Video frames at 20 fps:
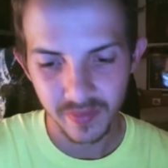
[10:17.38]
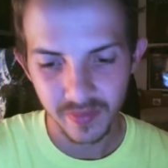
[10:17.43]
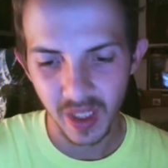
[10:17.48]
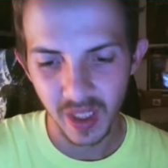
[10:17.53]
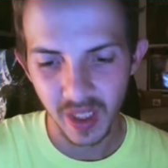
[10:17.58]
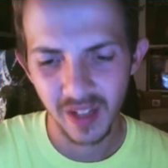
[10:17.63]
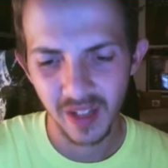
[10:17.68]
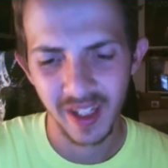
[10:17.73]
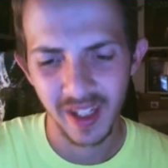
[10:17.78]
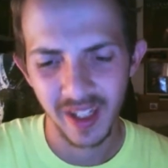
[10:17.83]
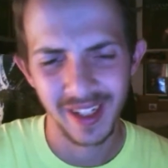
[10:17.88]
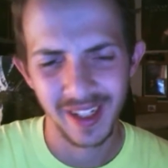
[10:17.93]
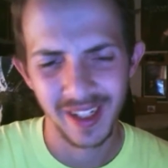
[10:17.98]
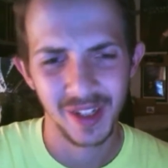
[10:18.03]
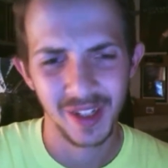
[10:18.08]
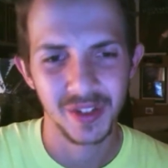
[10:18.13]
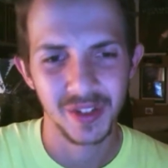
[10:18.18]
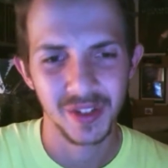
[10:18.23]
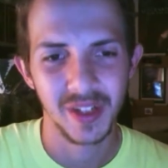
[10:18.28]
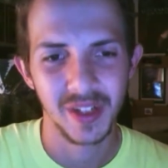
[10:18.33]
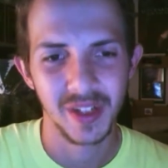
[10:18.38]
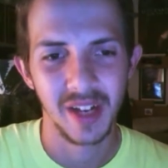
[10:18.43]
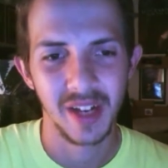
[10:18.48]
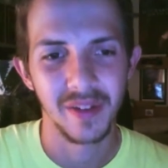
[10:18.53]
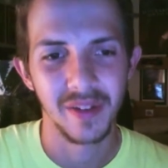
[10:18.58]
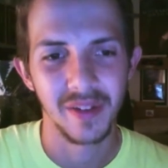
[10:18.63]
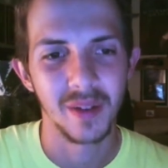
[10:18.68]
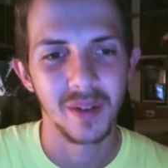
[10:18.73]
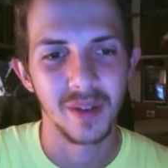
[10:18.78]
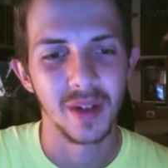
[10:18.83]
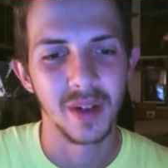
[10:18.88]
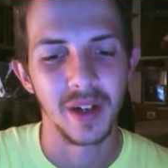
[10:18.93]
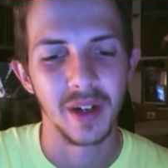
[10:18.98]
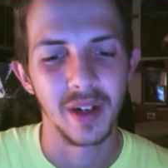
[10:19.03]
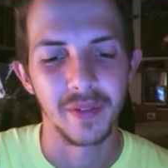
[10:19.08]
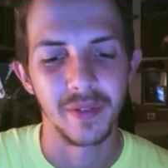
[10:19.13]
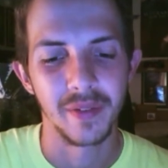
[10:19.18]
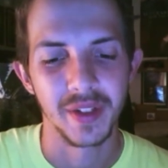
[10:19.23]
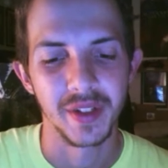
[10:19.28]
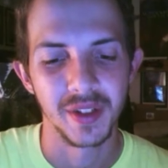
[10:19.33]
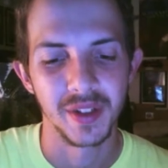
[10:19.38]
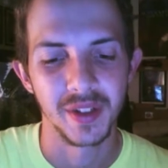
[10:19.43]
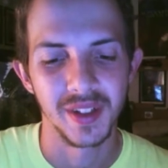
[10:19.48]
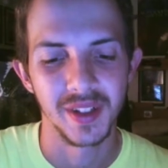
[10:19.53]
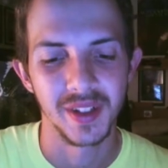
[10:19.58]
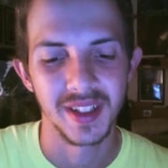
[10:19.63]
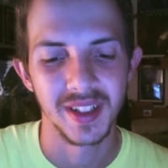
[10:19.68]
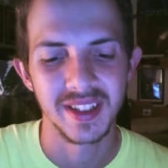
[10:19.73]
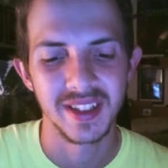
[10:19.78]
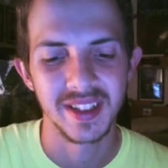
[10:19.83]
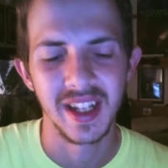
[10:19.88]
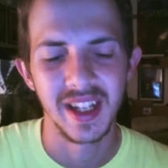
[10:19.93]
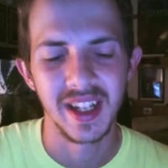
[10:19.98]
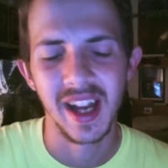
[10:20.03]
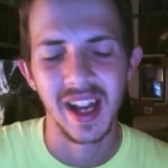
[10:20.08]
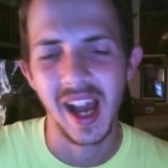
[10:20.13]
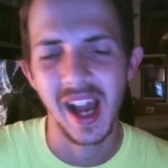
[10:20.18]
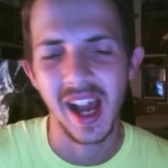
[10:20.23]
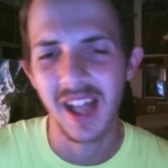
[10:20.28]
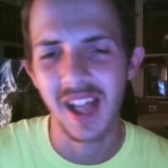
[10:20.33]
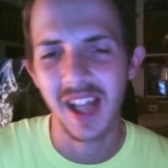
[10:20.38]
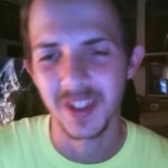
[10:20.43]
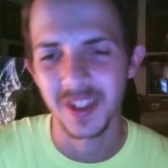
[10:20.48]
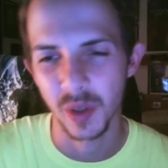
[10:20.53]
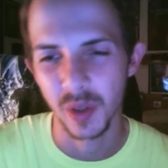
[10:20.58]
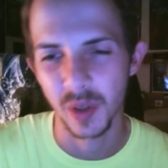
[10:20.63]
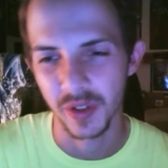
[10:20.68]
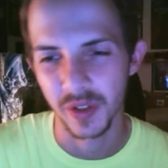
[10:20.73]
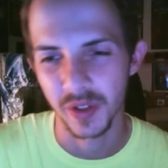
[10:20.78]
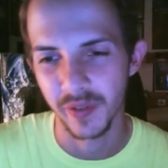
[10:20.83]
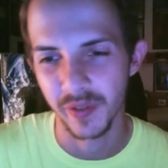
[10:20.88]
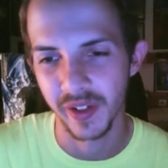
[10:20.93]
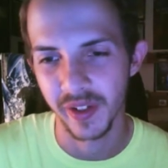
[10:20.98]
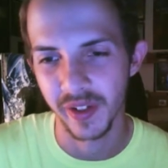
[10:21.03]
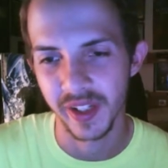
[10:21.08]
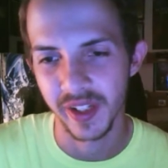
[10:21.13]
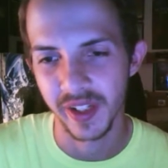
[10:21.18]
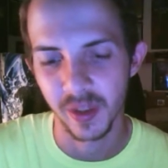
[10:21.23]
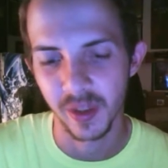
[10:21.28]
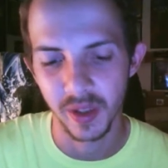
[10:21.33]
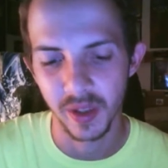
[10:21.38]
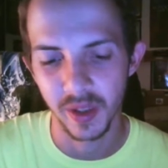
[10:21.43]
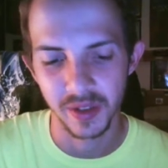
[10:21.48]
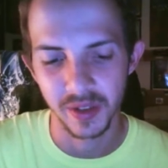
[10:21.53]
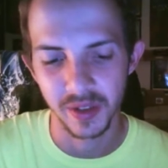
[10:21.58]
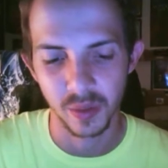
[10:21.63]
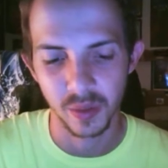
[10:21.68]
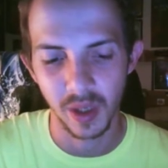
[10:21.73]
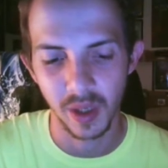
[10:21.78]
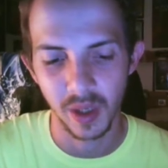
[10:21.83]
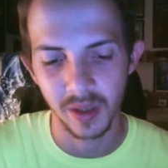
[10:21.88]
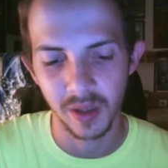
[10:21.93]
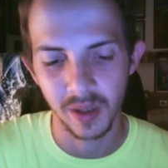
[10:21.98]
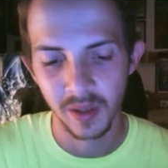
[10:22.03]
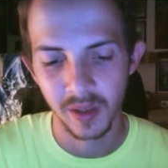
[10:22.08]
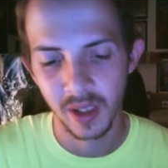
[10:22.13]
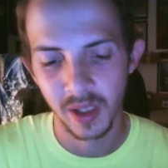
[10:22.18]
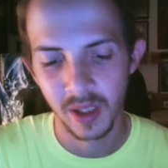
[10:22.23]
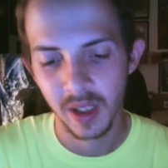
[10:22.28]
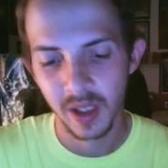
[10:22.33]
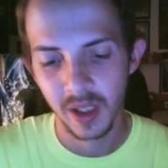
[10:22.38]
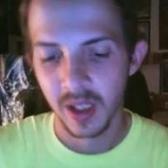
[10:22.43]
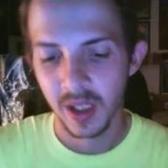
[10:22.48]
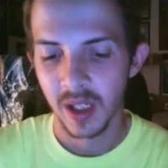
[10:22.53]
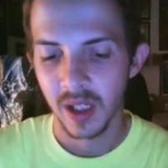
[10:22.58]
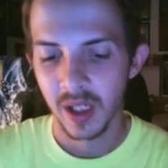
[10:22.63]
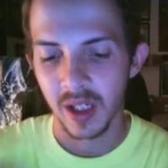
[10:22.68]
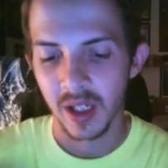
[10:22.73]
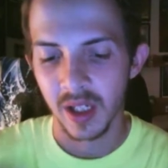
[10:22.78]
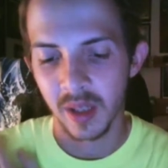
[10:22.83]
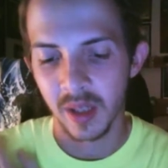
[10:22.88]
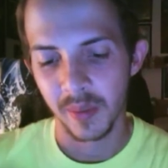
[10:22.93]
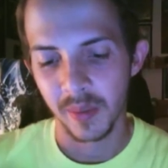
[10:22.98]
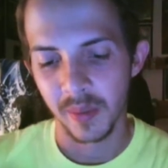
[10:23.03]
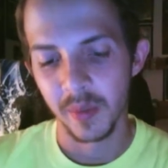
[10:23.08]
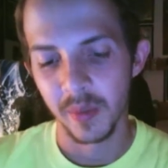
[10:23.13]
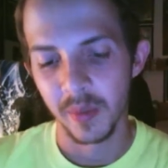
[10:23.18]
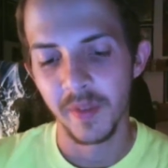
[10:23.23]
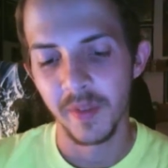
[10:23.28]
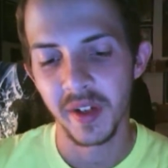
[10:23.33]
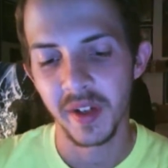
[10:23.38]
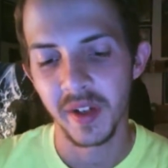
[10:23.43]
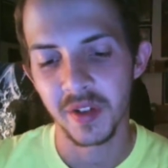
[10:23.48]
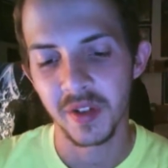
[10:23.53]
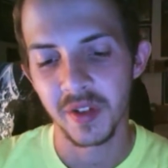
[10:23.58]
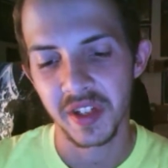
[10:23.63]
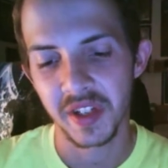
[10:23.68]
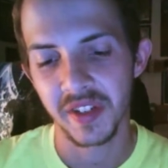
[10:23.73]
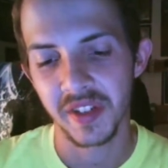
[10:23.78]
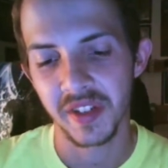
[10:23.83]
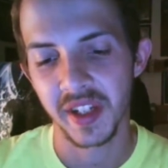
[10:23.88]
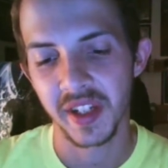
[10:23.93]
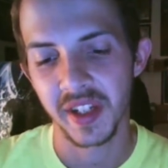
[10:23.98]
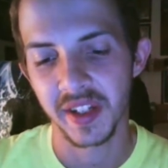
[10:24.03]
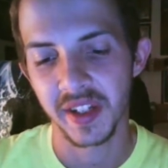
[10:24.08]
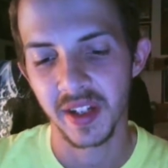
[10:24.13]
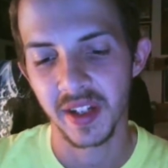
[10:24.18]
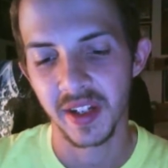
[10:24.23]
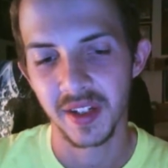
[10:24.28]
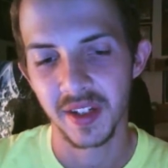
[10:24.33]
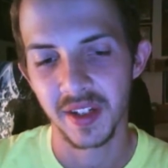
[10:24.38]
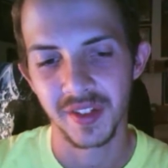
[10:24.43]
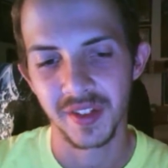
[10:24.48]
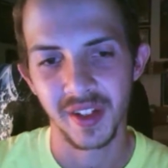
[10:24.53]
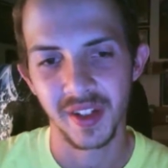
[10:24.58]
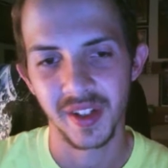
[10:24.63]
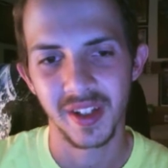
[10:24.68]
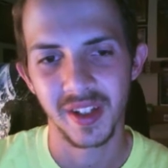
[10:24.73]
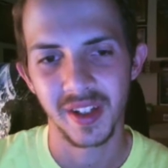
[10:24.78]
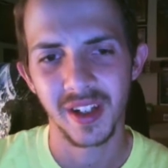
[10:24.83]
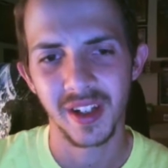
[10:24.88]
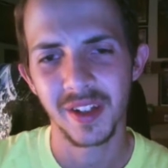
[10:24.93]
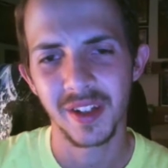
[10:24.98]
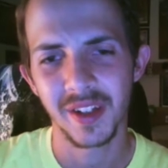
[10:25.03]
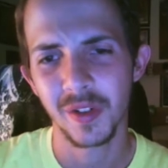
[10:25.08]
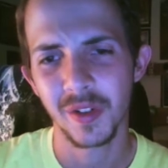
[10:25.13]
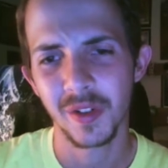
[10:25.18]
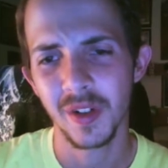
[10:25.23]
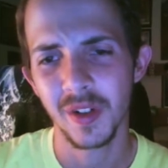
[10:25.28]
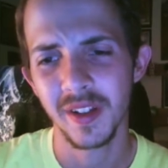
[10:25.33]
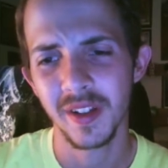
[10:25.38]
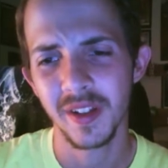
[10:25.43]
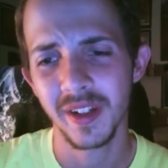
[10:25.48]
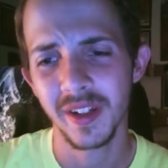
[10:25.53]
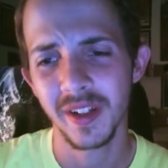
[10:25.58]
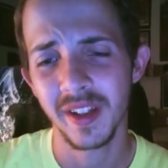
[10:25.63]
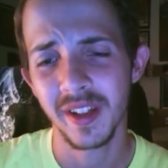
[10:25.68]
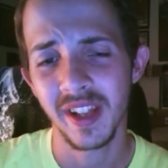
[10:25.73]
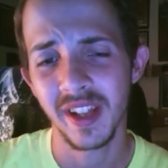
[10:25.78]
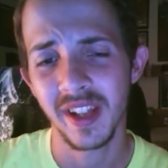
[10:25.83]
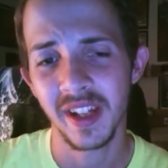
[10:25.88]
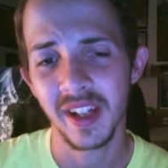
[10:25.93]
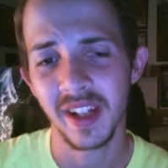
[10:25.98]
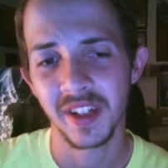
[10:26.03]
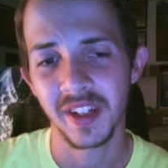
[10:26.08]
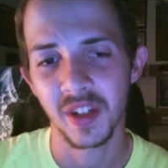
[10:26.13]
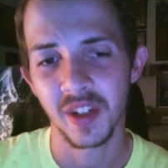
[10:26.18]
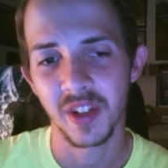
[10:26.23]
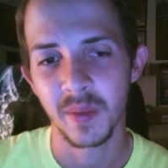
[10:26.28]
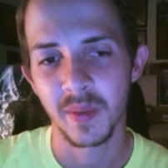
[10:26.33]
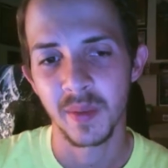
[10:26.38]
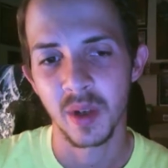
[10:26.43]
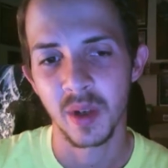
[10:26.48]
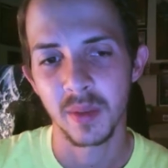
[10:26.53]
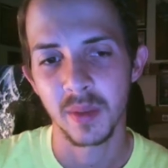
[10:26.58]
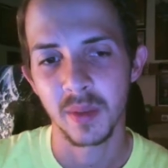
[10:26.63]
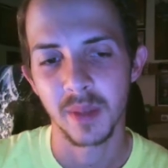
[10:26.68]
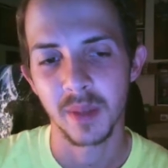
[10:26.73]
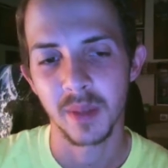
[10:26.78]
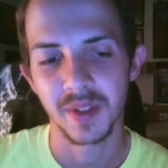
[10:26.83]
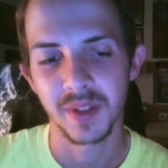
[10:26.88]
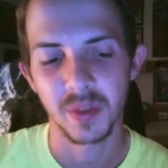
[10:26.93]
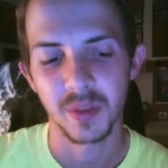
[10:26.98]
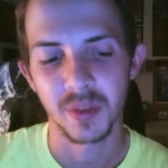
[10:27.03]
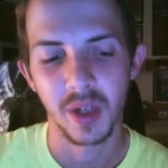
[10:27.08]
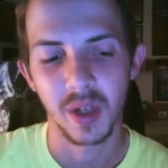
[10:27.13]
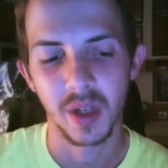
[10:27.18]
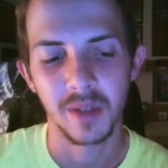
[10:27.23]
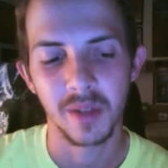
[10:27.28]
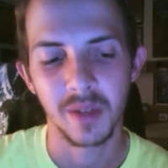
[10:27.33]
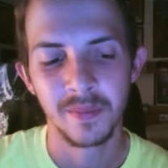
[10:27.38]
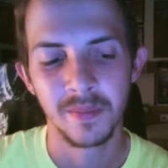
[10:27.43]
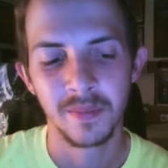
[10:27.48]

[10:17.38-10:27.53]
Elaine also kind of felt more artificial in this. I just wasn't feeling it quite as well. The movie goes how I think it does, and the ending is a little more abrupt as well.